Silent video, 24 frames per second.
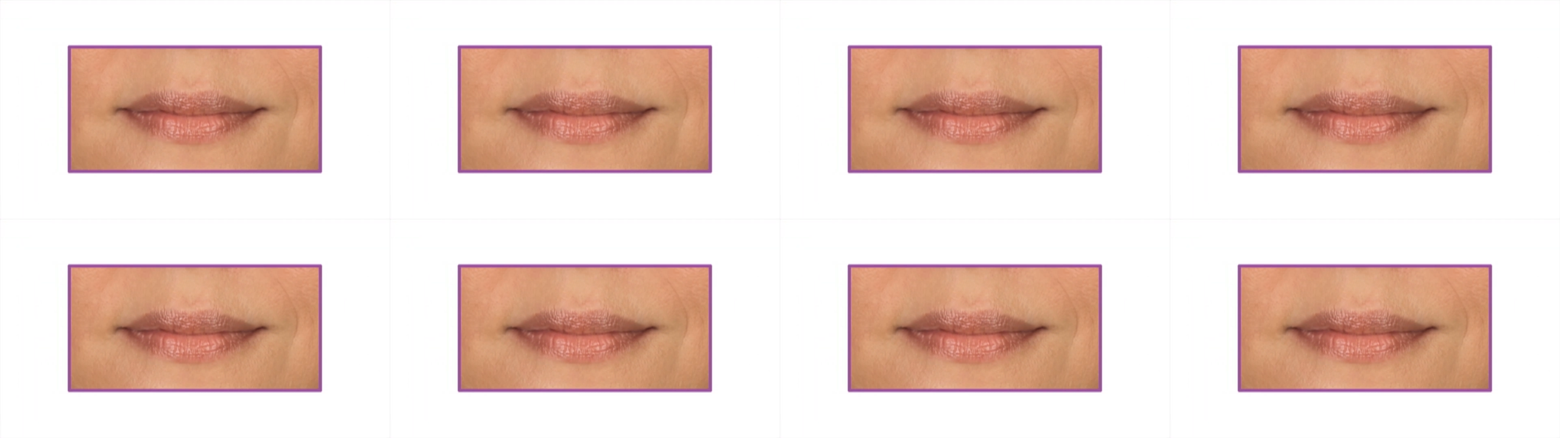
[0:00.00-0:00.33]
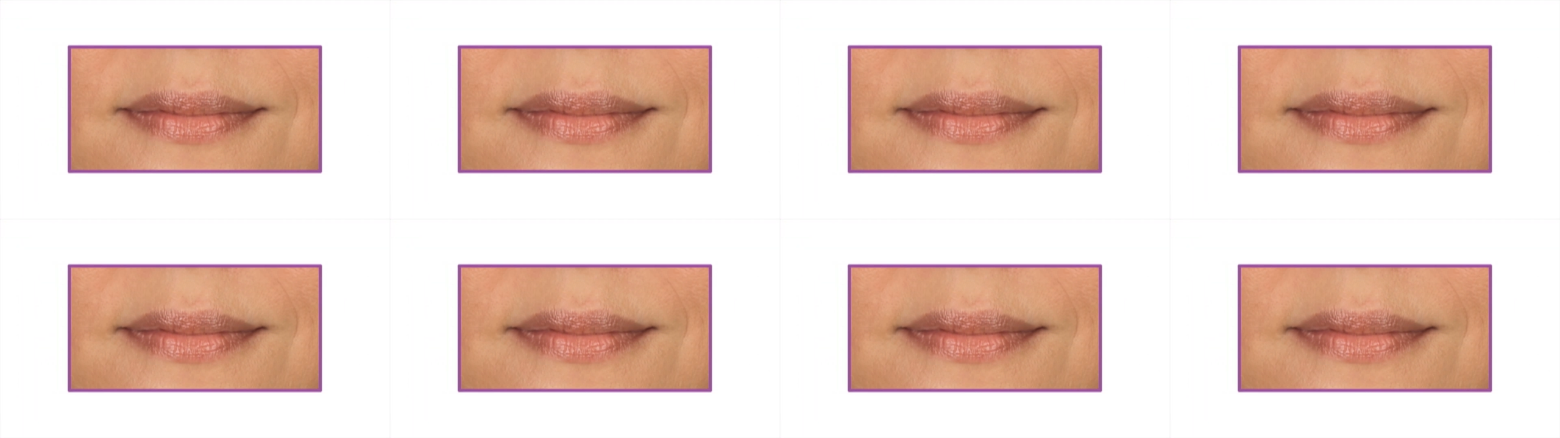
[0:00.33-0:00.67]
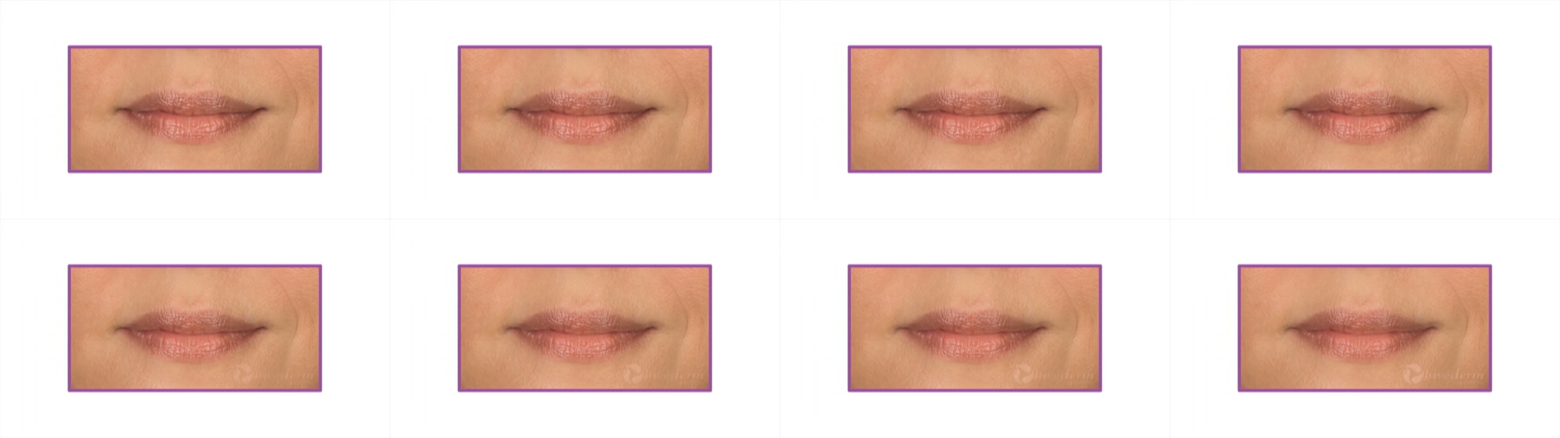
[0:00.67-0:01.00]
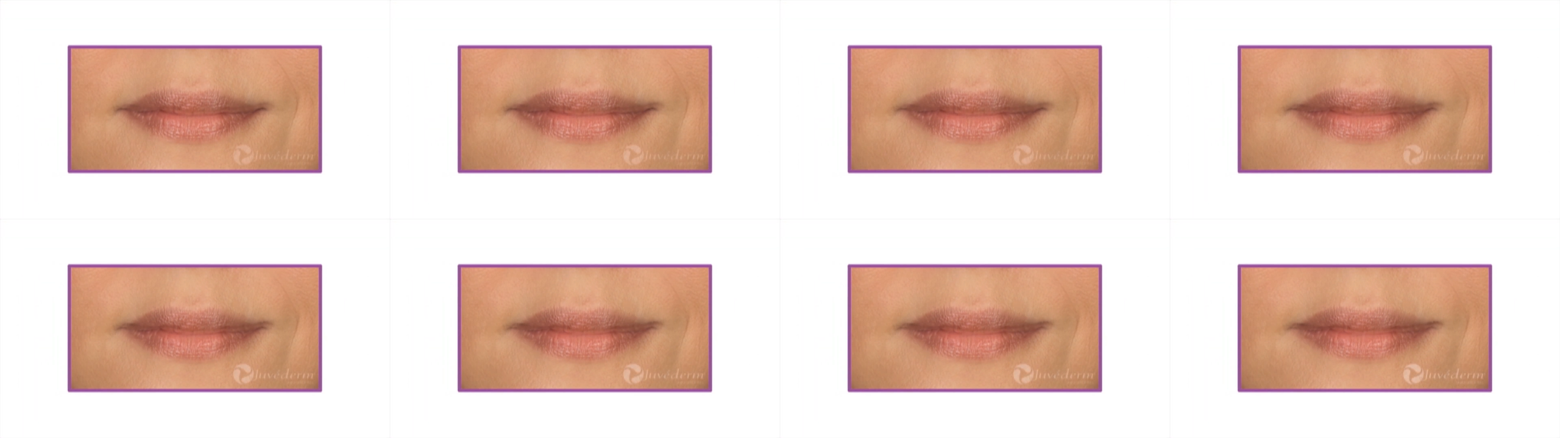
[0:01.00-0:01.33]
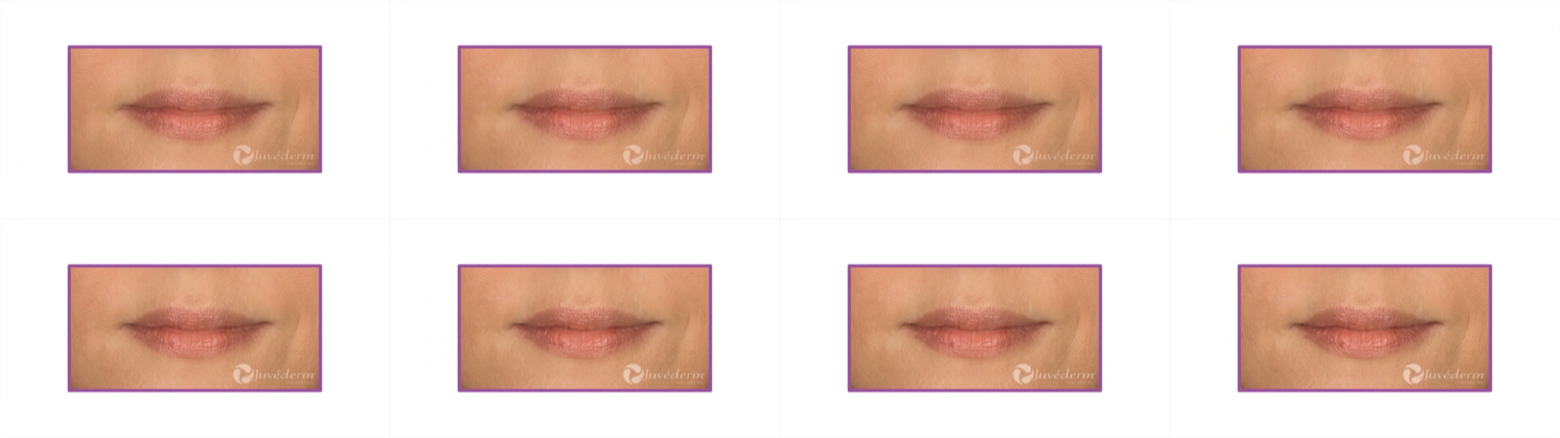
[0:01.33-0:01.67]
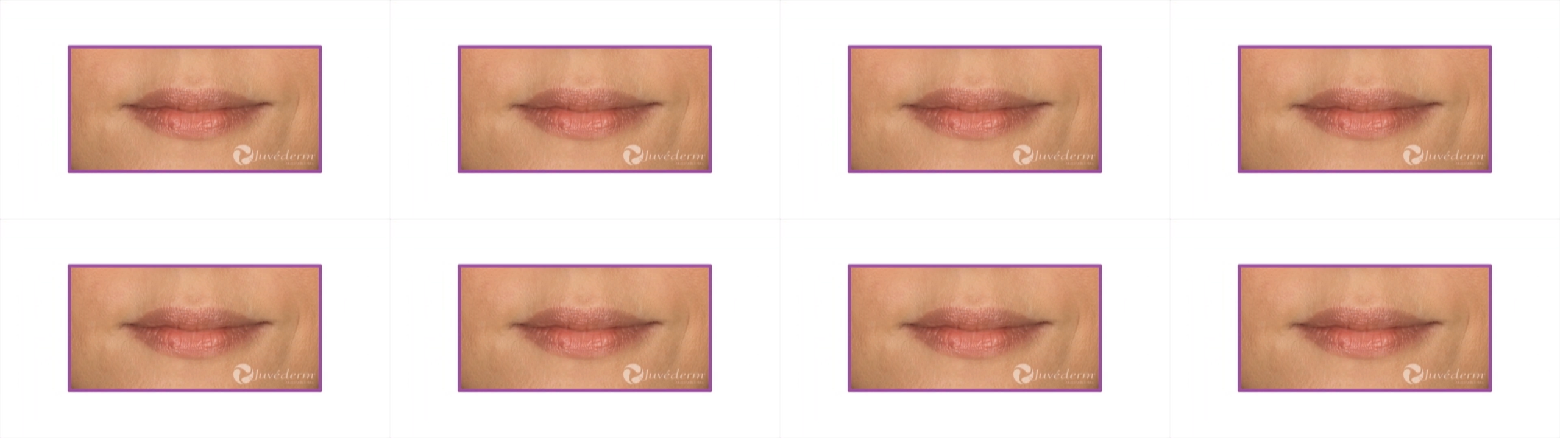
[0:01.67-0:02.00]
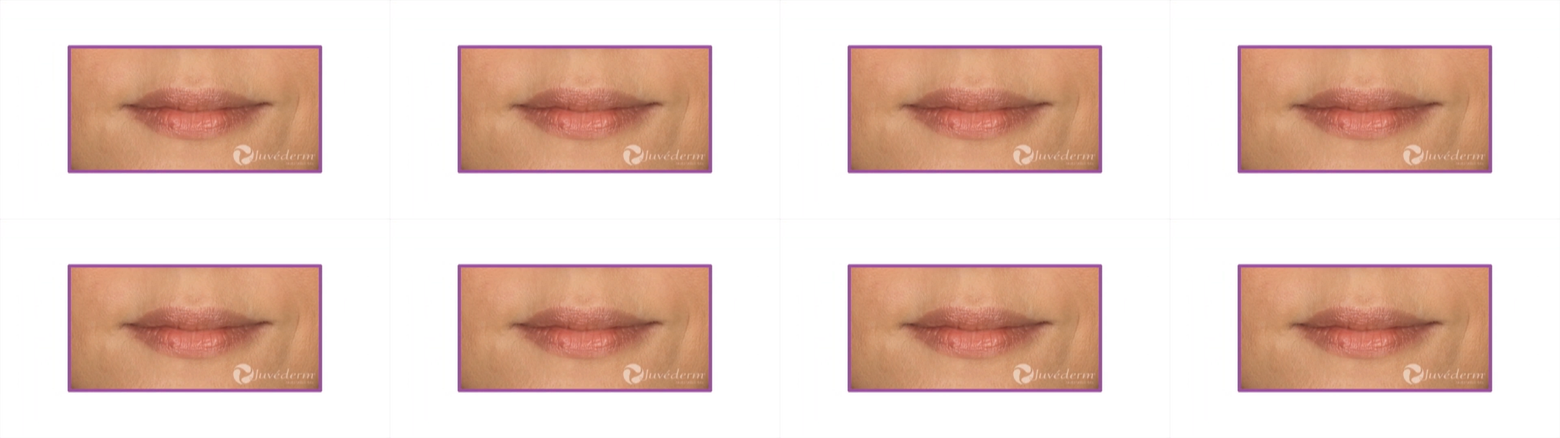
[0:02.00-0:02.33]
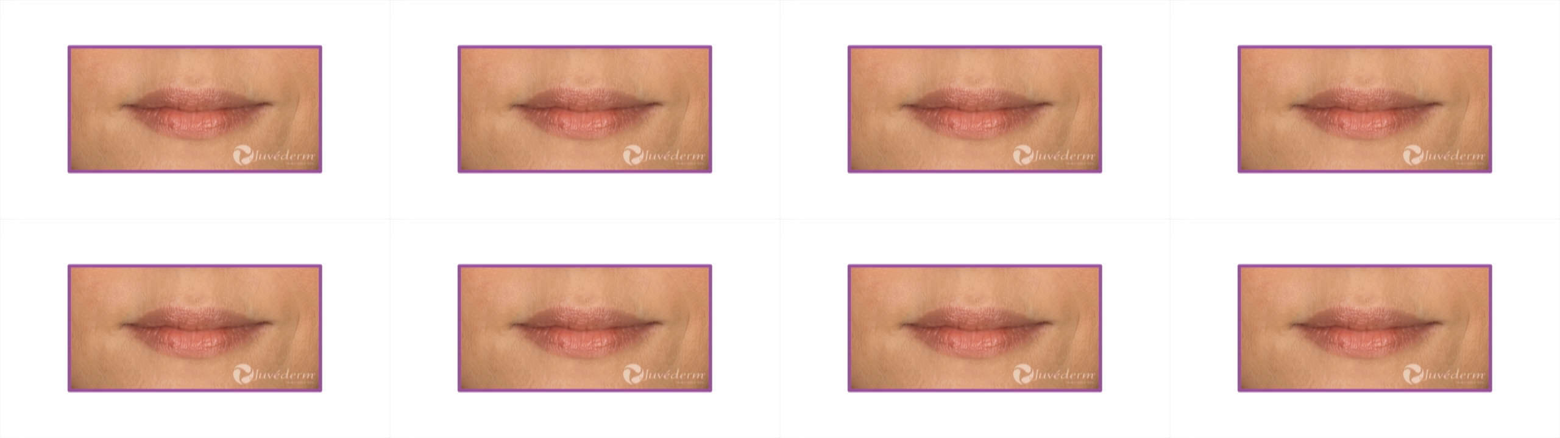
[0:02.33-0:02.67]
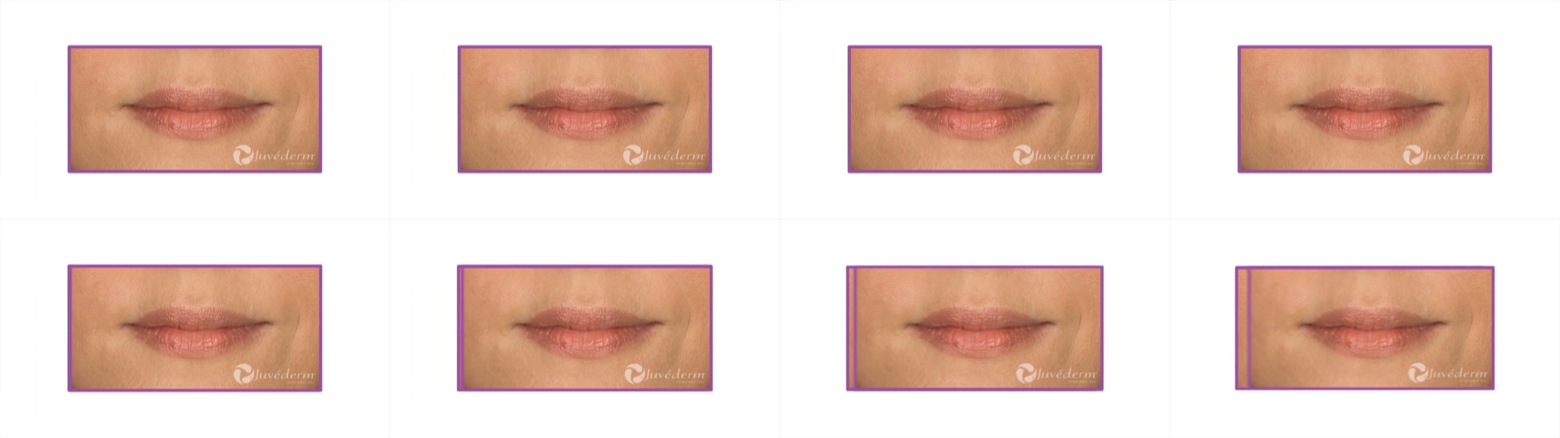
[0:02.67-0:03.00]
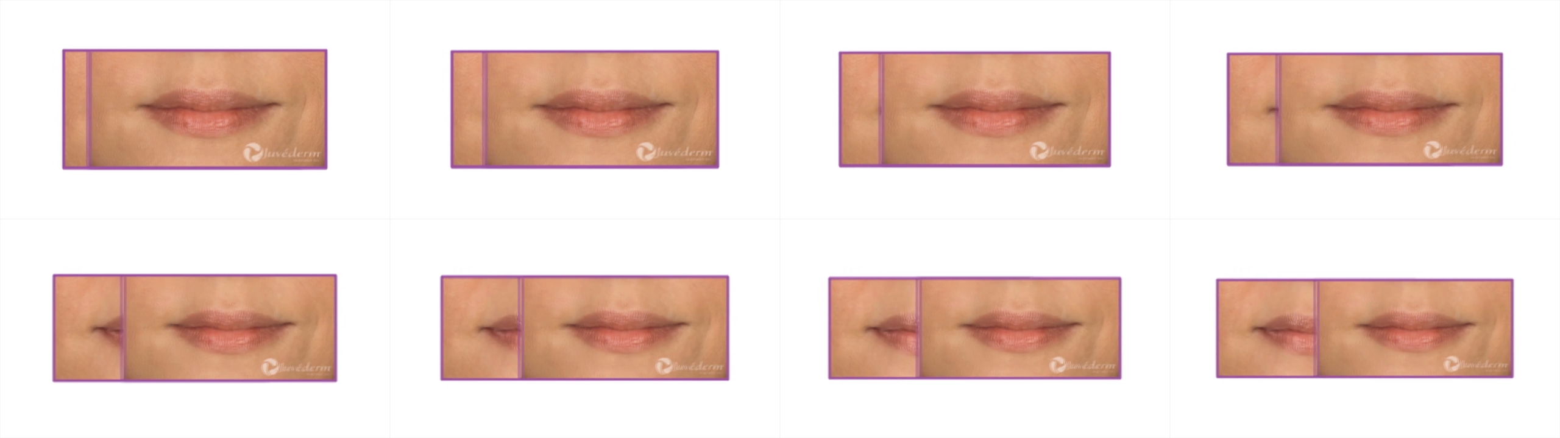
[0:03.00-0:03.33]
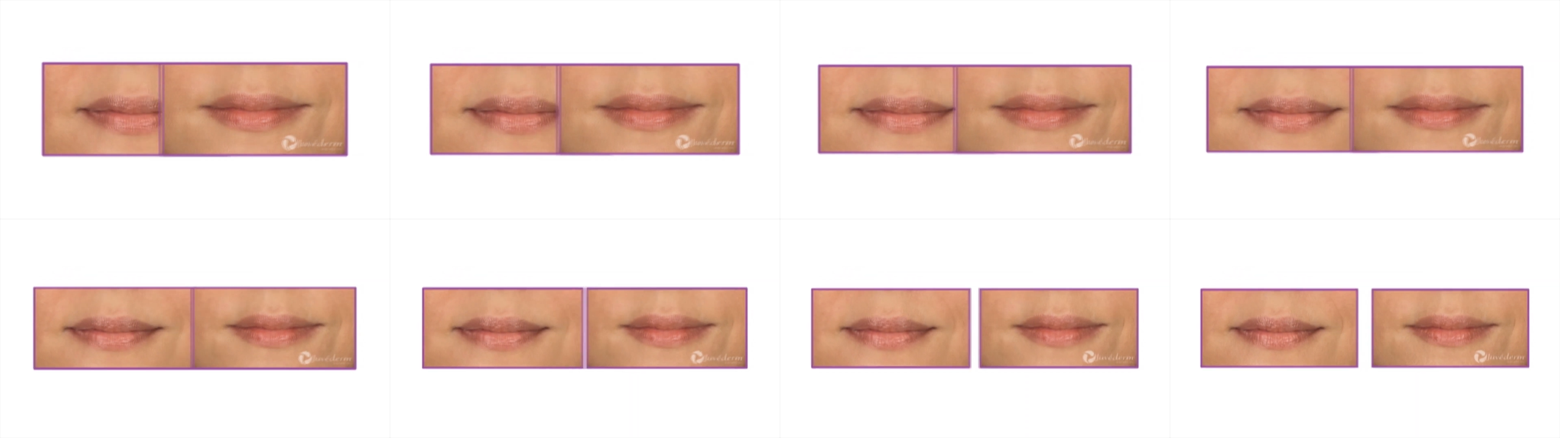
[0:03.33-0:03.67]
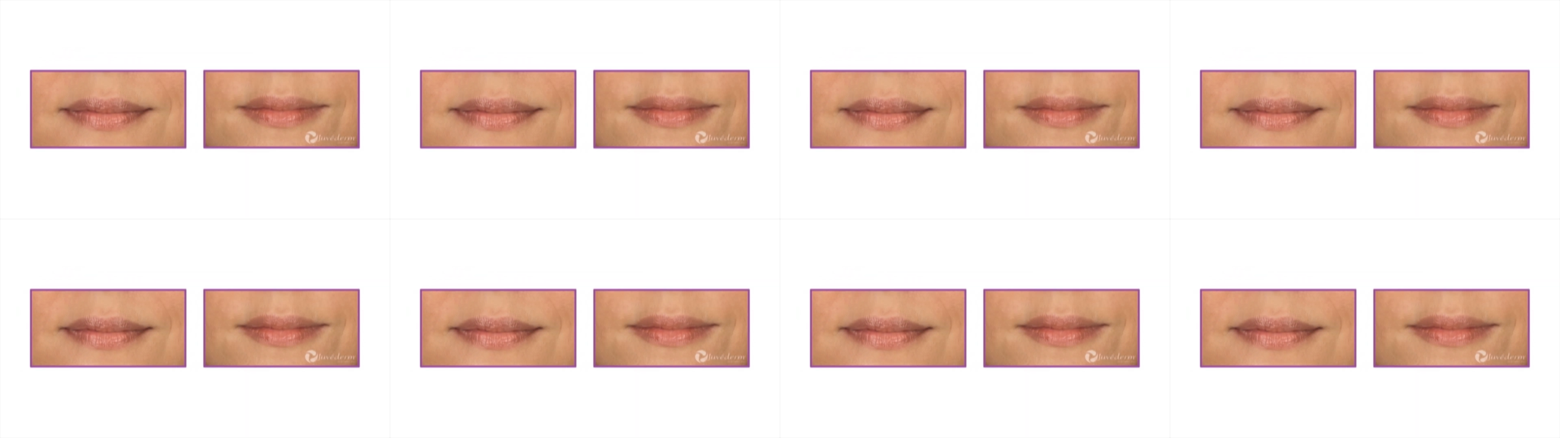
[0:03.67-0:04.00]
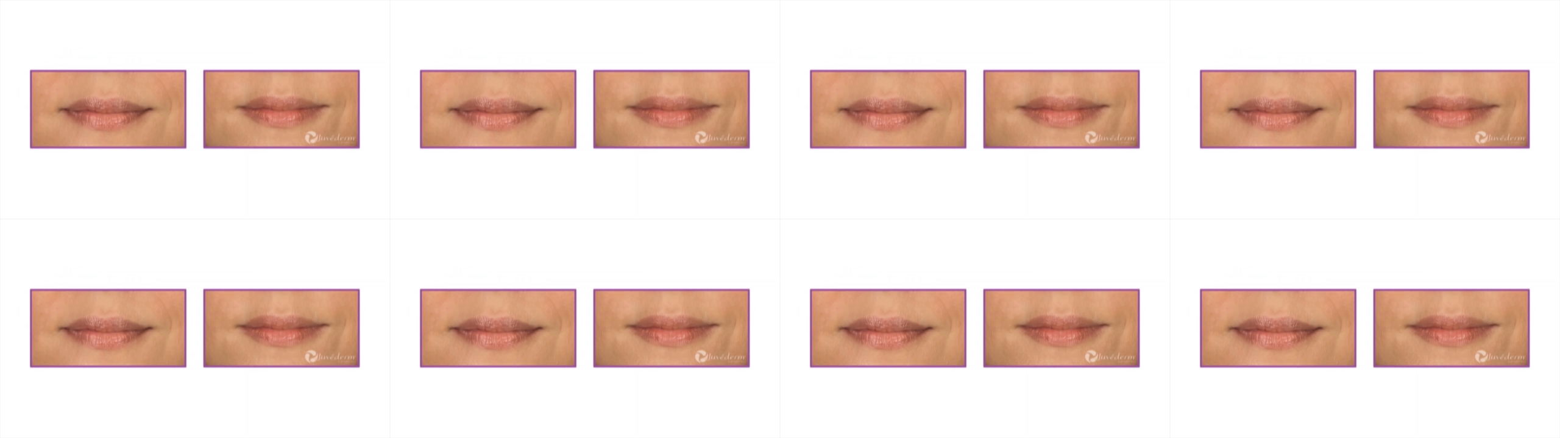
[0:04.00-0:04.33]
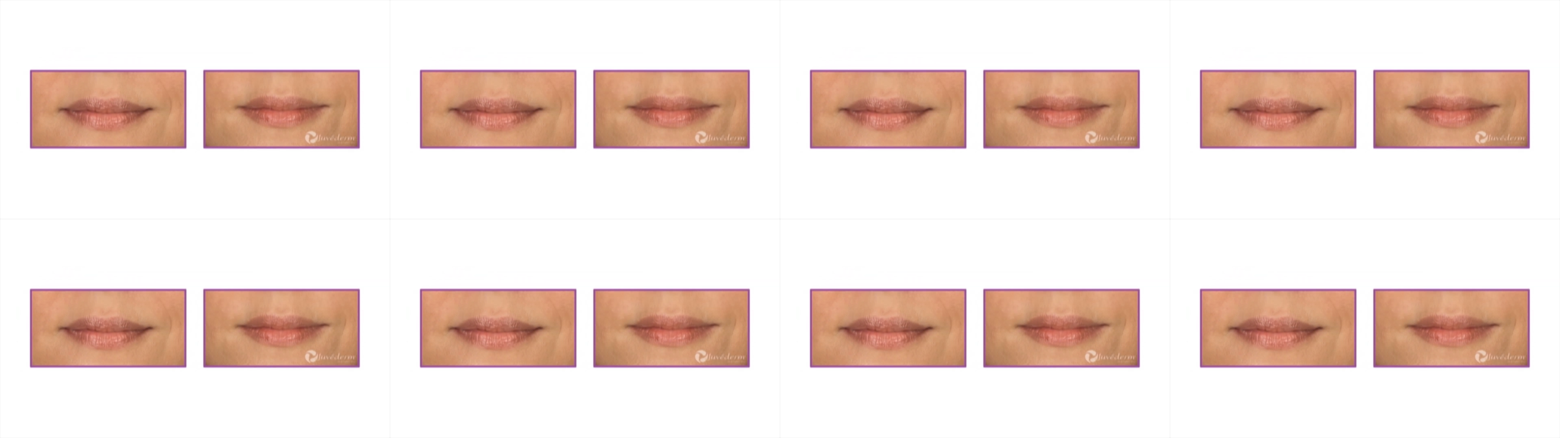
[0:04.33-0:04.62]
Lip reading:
Nobody's mouth can be seen.